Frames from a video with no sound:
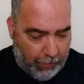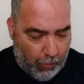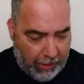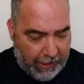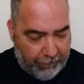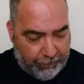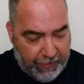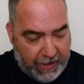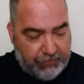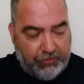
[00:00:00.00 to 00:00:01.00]
if
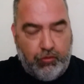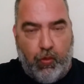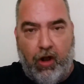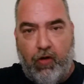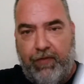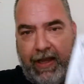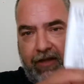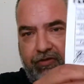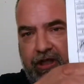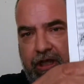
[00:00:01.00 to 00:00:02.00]
this
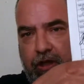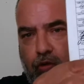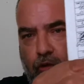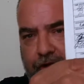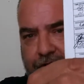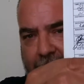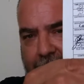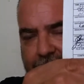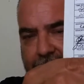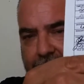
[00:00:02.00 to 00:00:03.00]
12/18 court
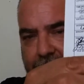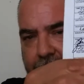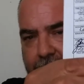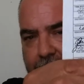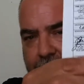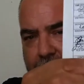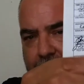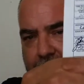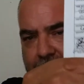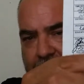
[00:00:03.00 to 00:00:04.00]
date
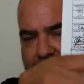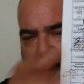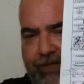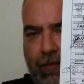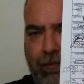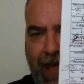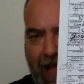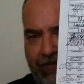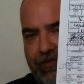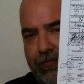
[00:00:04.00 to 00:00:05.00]
is ever
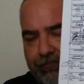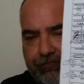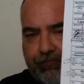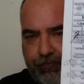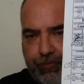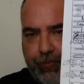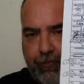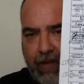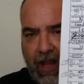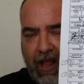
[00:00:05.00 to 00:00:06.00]
met,
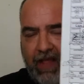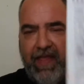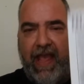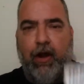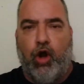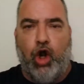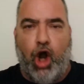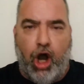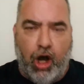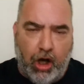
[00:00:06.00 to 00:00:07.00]
they are
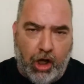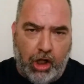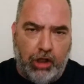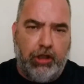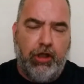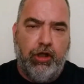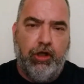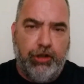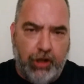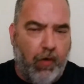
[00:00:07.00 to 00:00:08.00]
all
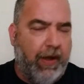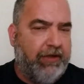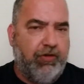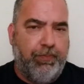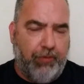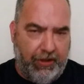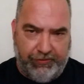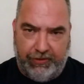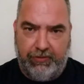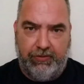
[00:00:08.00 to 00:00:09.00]
going to prison.